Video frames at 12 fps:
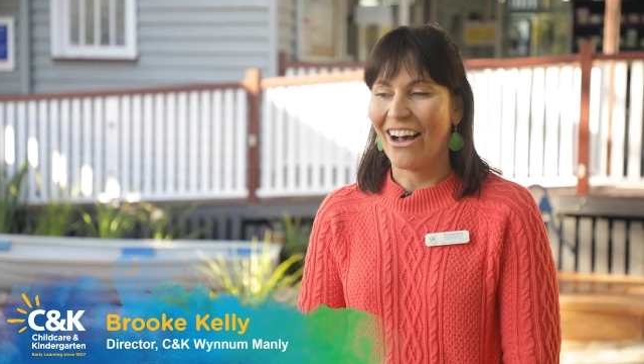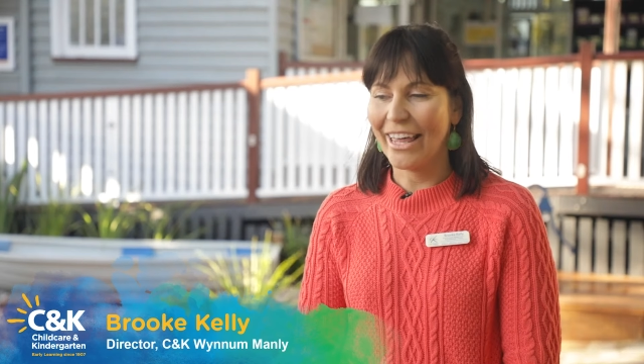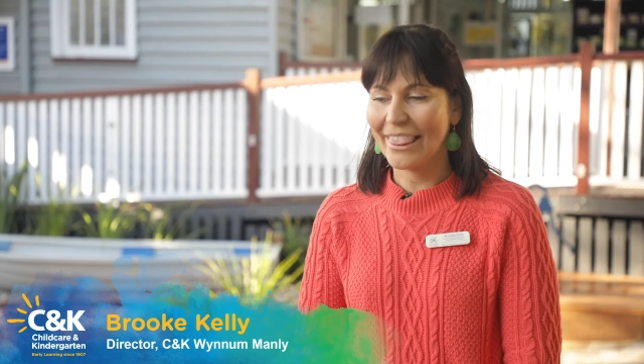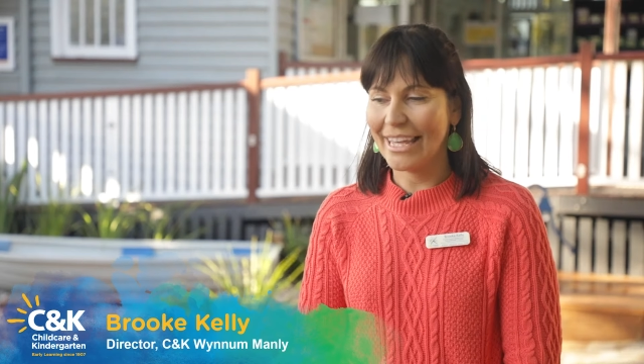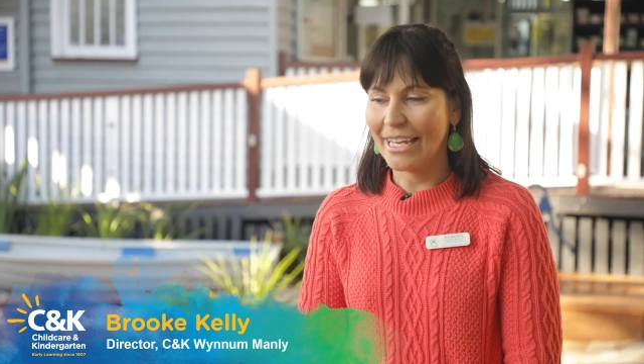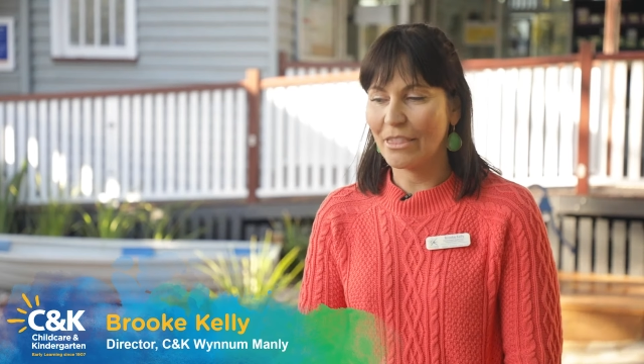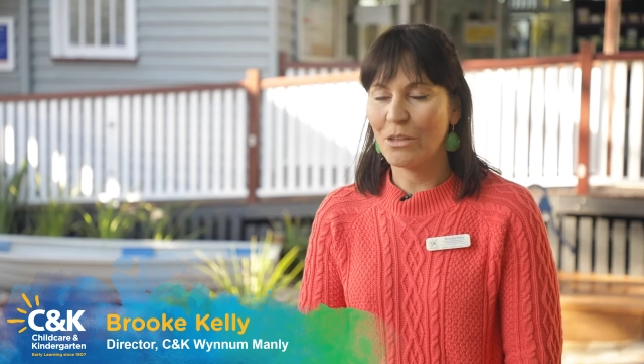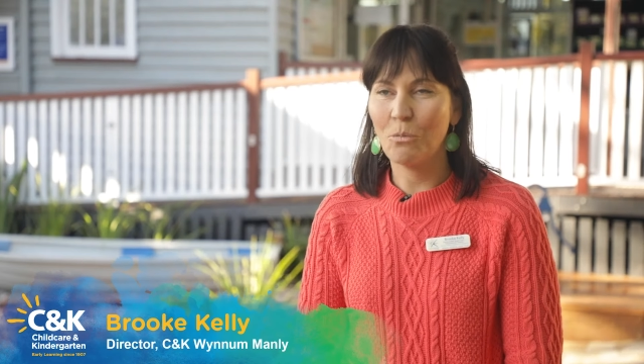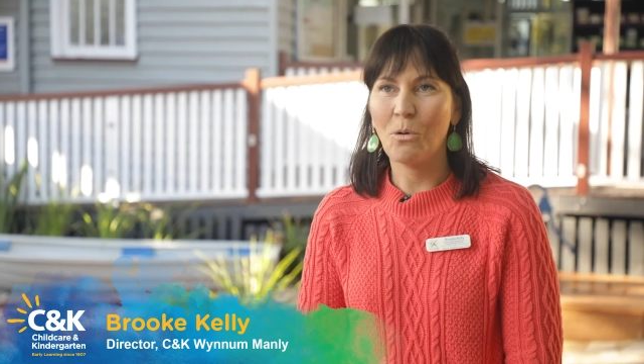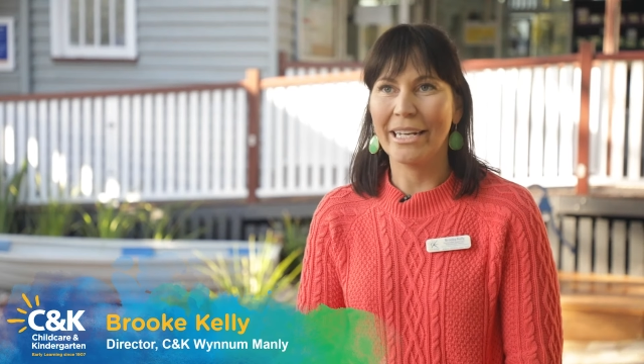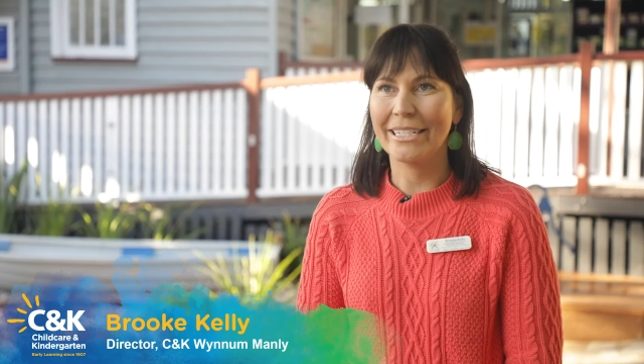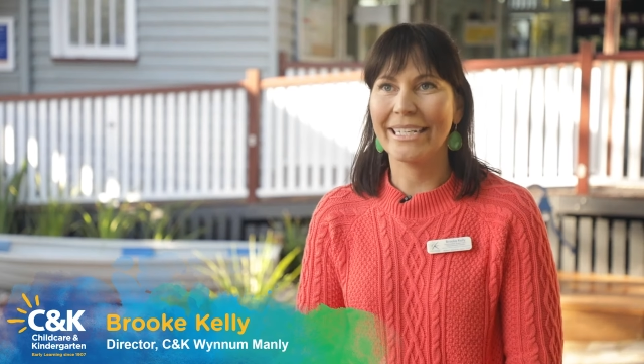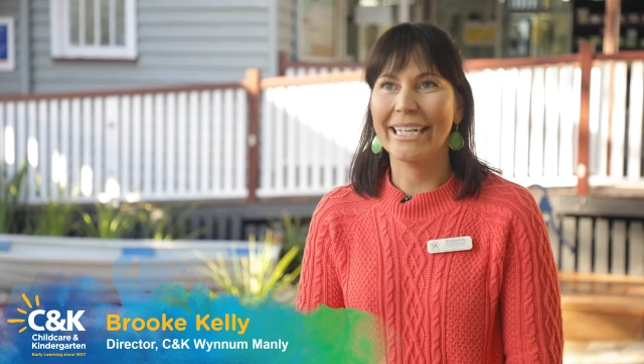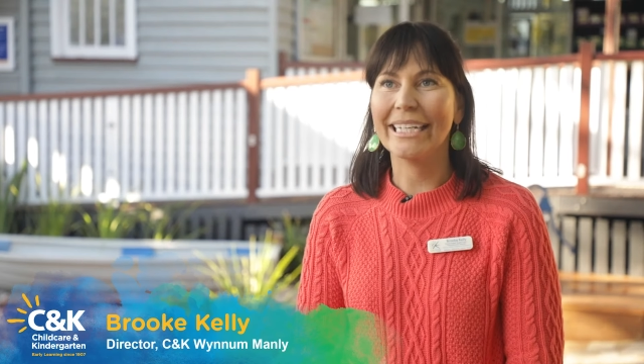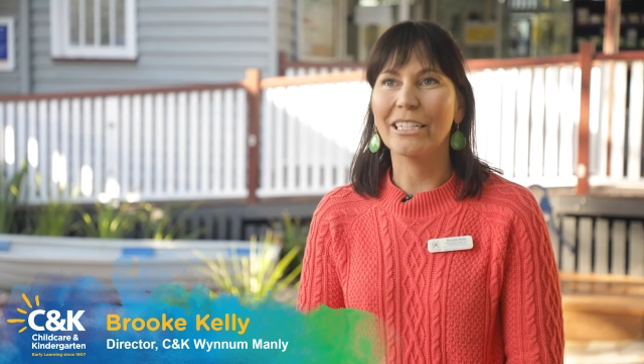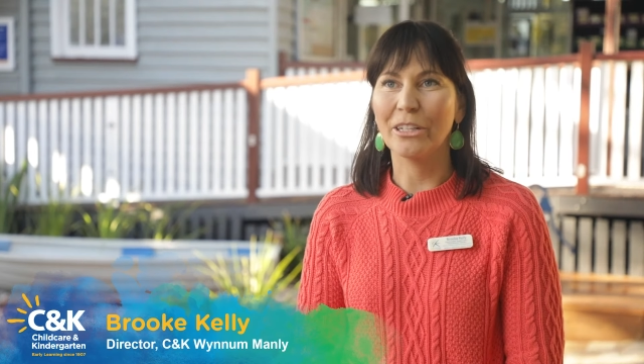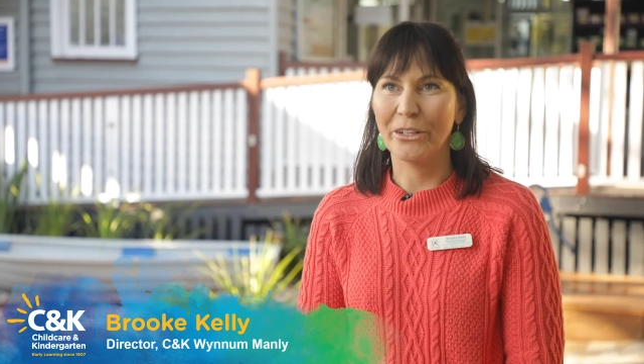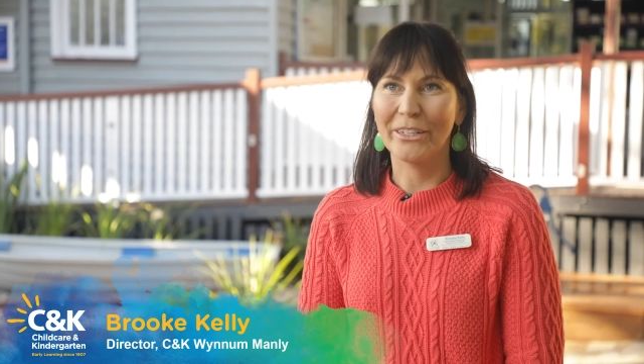I think the wonder
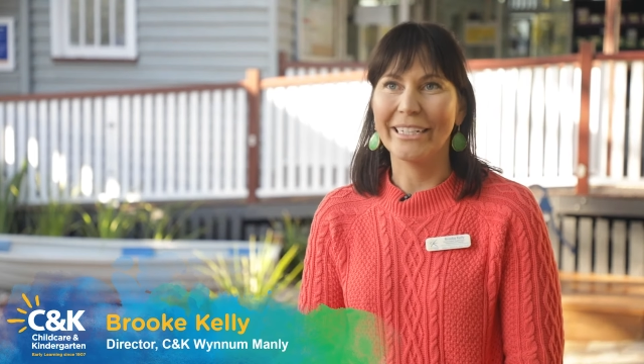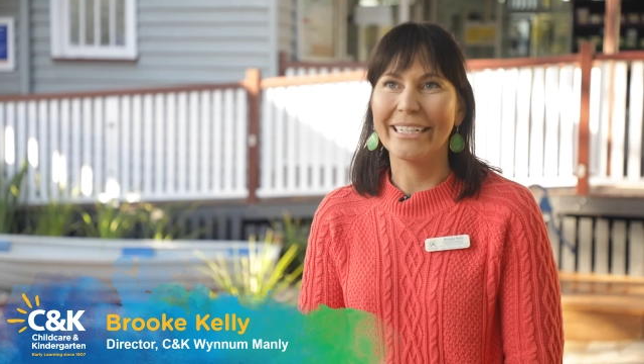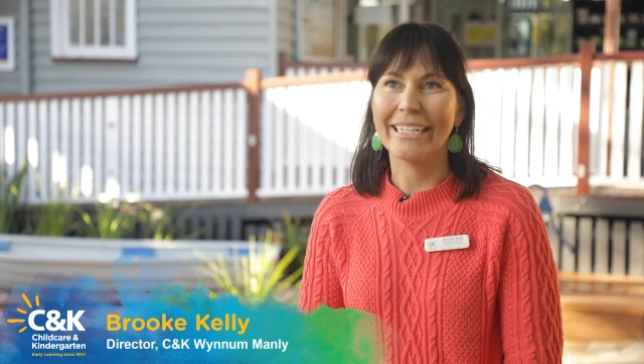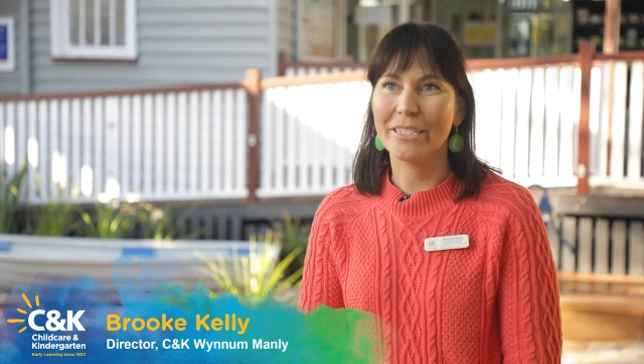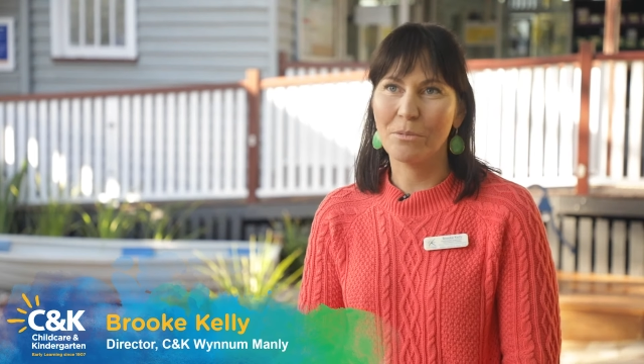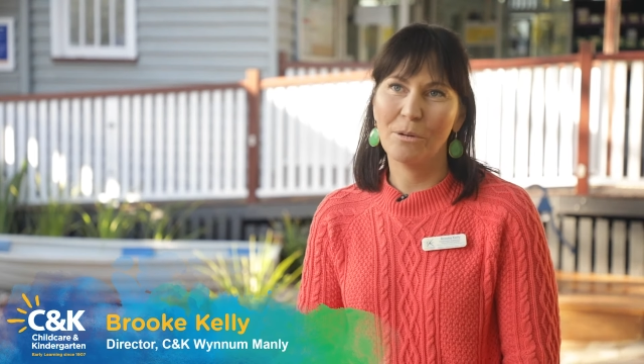in learning is